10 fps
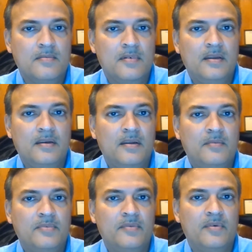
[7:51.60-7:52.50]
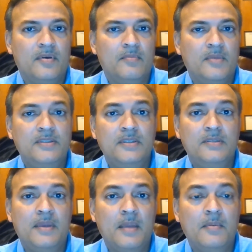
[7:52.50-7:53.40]
in terms of machines
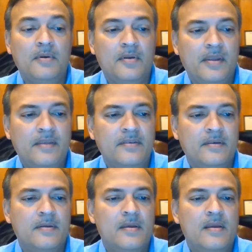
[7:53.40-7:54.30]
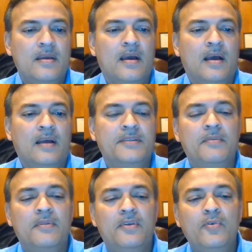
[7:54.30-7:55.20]
being able to reason. Some
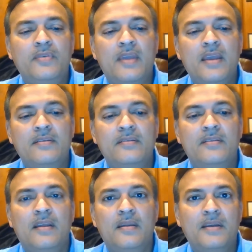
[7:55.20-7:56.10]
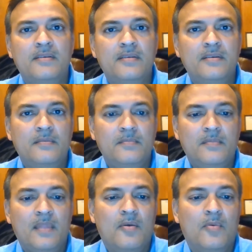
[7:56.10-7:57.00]
of the use cases that he mentioned
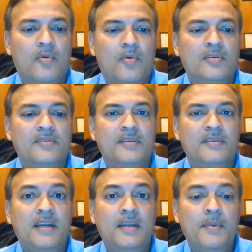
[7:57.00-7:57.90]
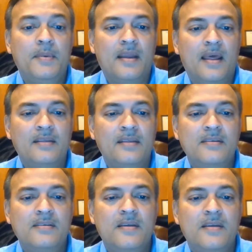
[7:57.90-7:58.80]
was sentiment
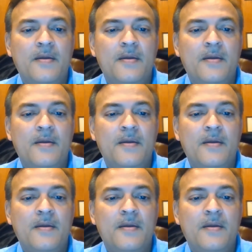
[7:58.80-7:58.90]
analysis,